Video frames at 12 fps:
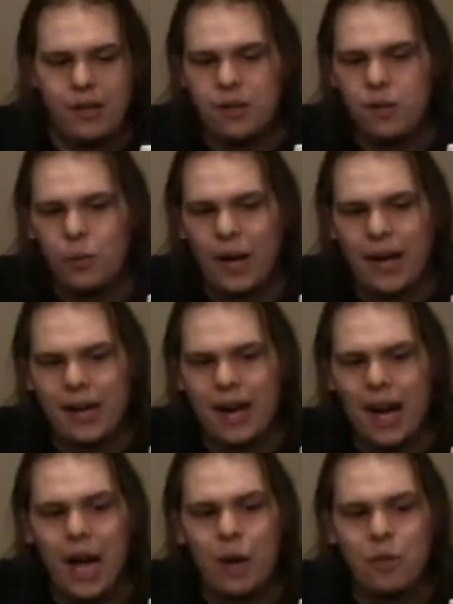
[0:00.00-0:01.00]
Either way,
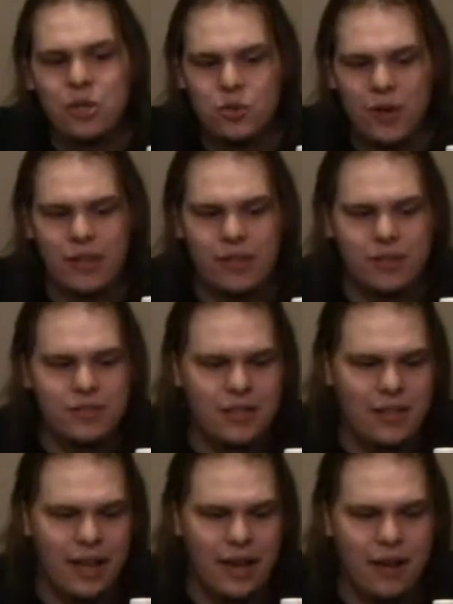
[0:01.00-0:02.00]
I would drink this
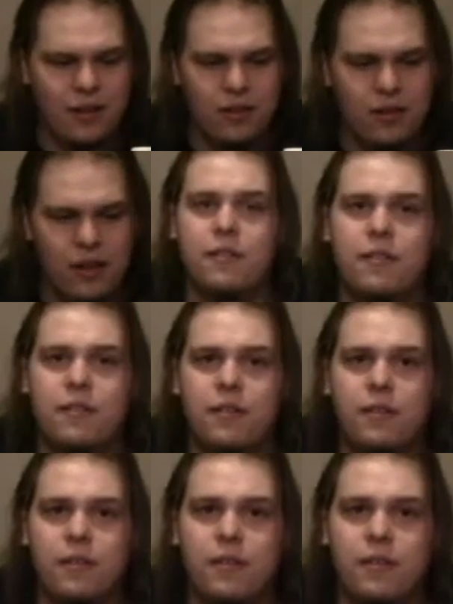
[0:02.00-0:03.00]
again. Is
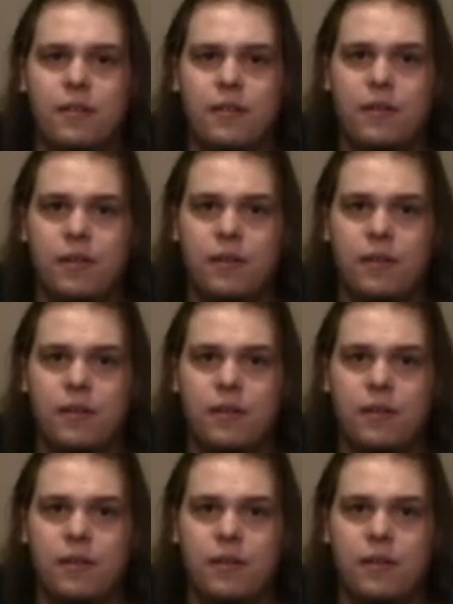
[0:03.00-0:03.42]
it sweet?